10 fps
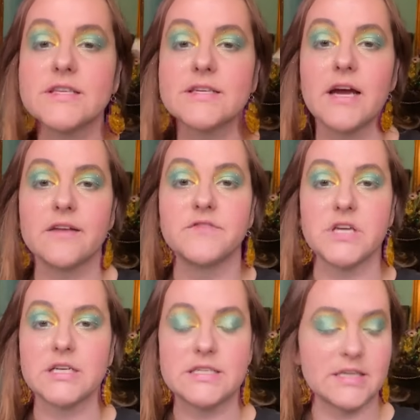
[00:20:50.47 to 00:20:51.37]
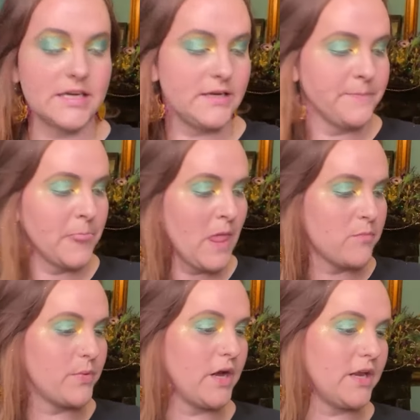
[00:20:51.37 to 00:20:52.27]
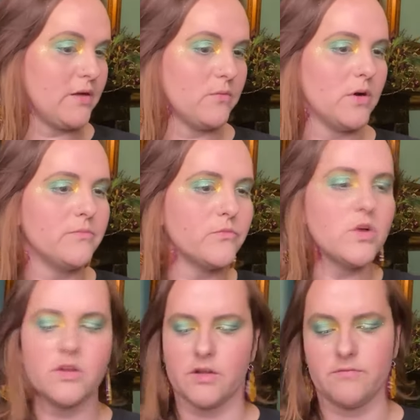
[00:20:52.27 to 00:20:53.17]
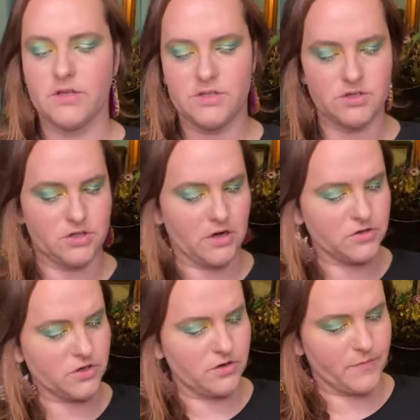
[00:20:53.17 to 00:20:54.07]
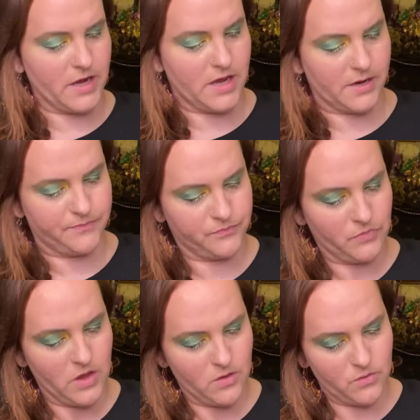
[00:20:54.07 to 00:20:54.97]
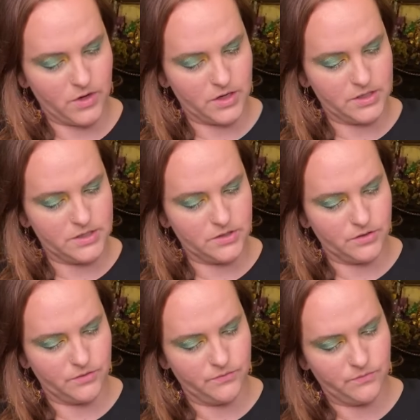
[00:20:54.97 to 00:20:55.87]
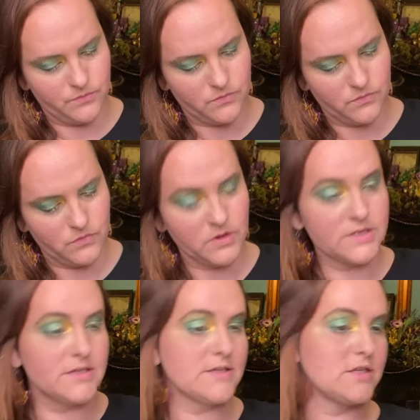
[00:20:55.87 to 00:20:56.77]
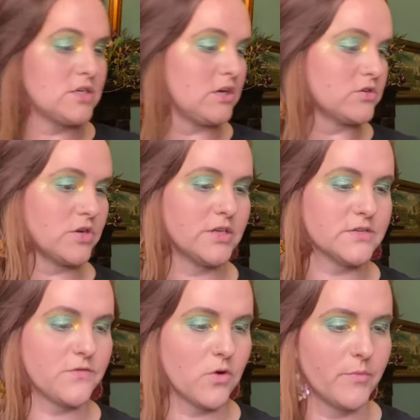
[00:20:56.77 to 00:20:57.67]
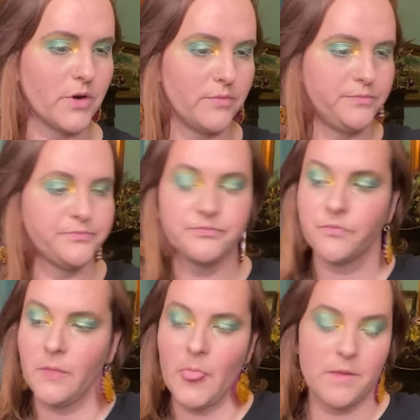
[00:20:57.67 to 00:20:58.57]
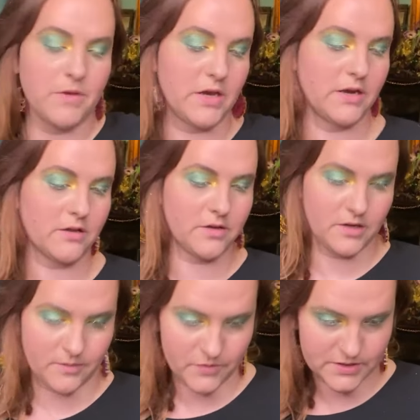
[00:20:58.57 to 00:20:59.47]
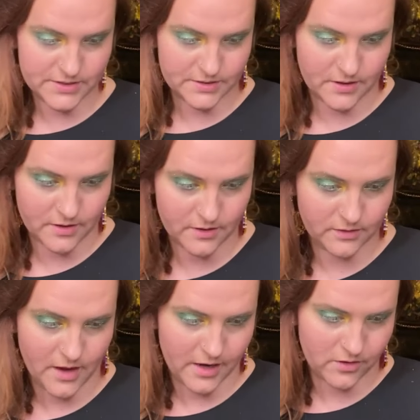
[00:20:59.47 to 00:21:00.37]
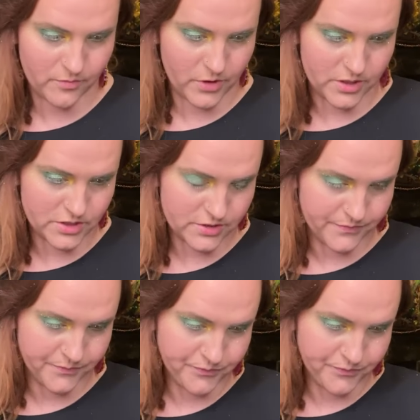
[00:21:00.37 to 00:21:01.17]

is kind of dusted, but it will, well, look, I'll show you on my hand. We're going to do, this is the gel transformer. Let me kind of clean up this liner brush.